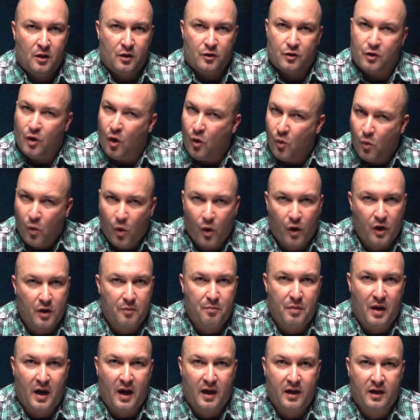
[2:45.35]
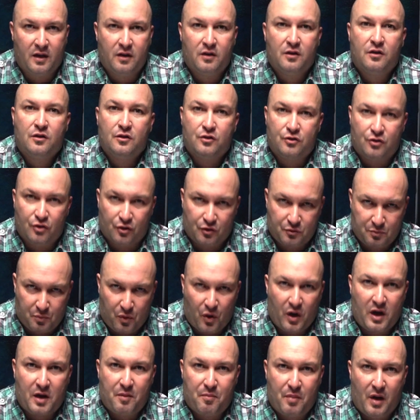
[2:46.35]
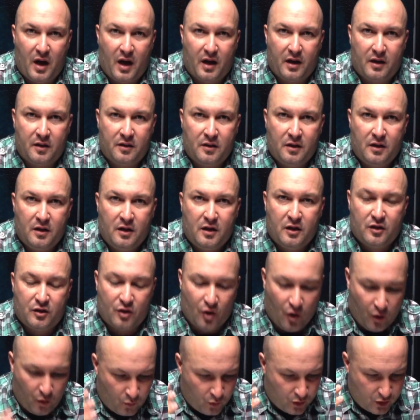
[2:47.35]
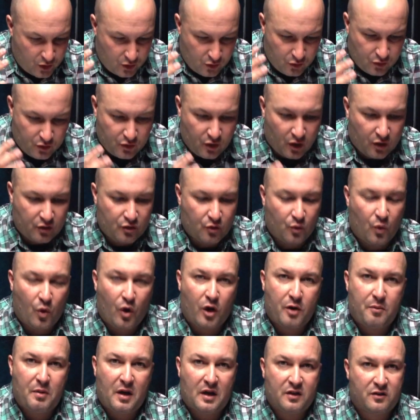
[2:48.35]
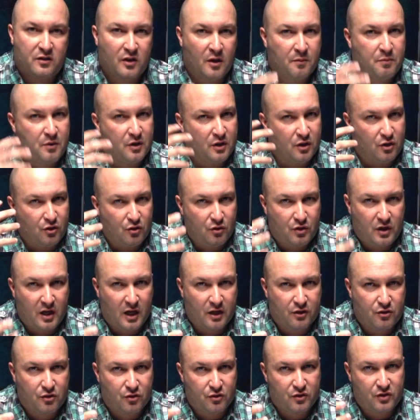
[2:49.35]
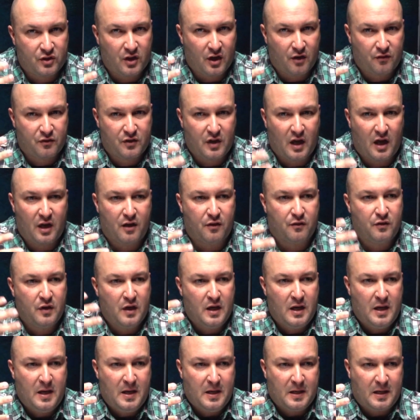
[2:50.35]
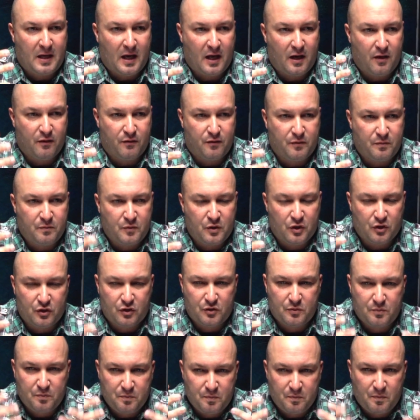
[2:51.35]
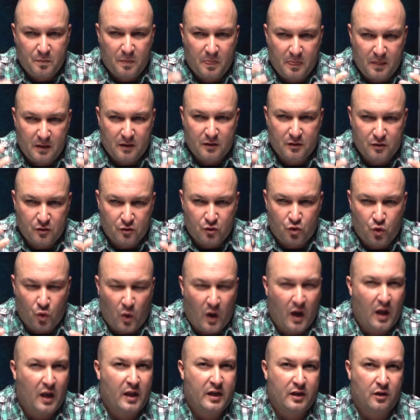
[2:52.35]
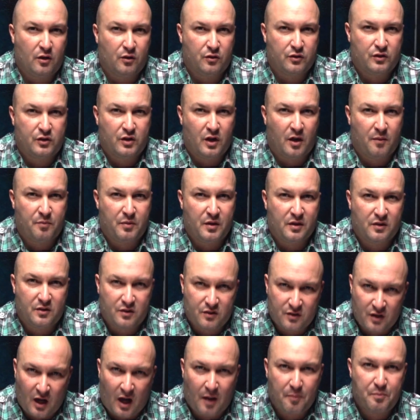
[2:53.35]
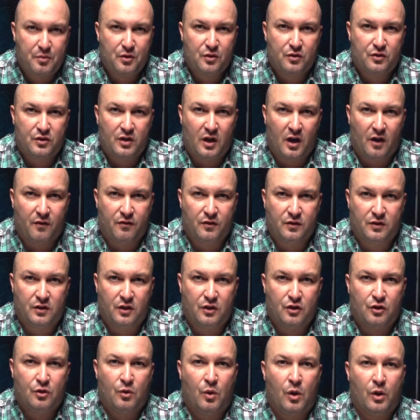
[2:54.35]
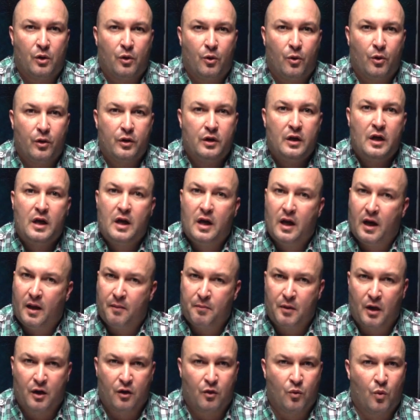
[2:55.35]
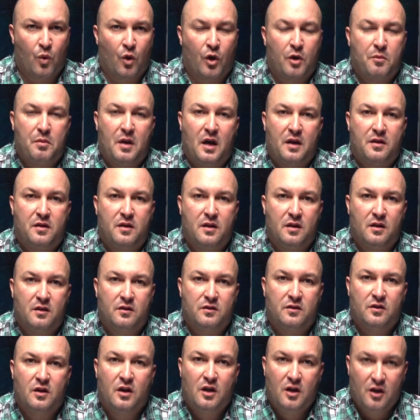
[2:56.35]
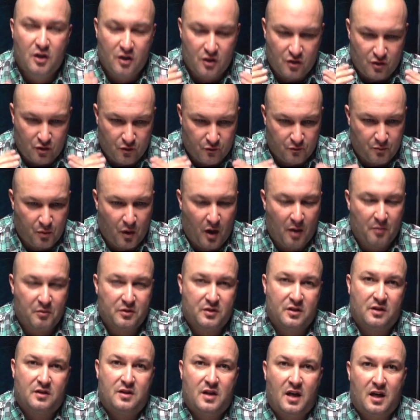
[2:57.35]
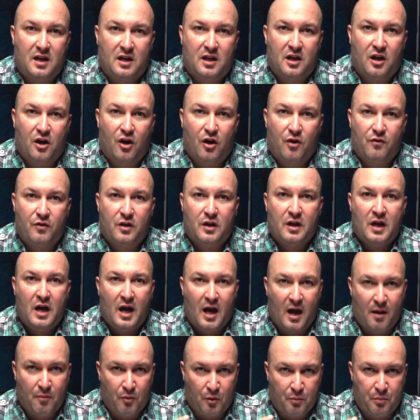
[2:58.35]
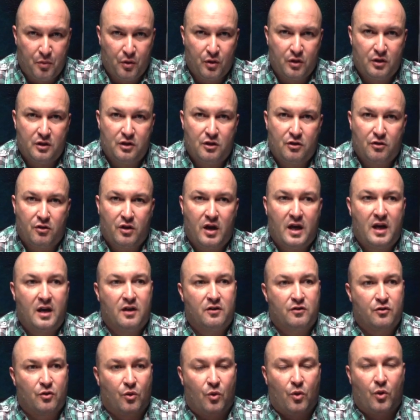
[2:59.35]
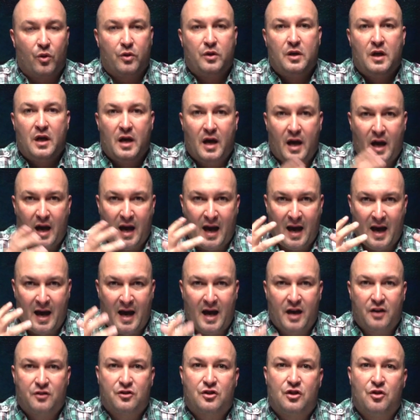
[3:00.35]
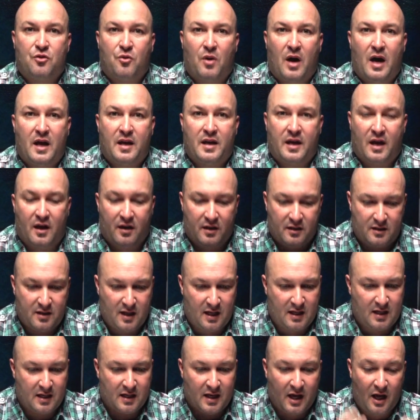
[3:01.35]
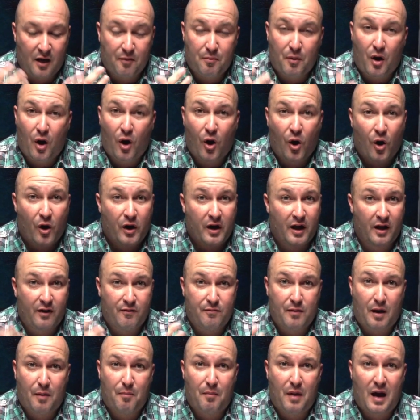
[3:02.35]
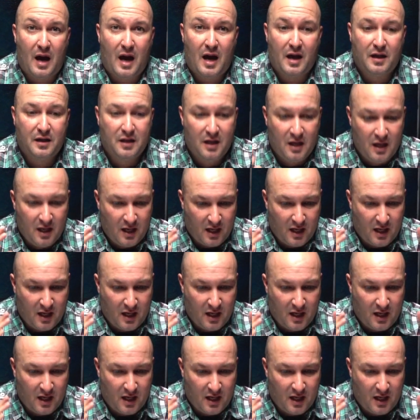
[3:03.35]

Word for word: Don't worry about it, just pray about it. Don't when you start to worry about something, you catch yourself kind of kind of just dwelling on something, stop yourself and say, you know what, Lord, I'm not going to worry about this. You've promised to take care of it. I'm going to put it in your hands, Lord. I ask you right now to take it out of my heart, out of my mind,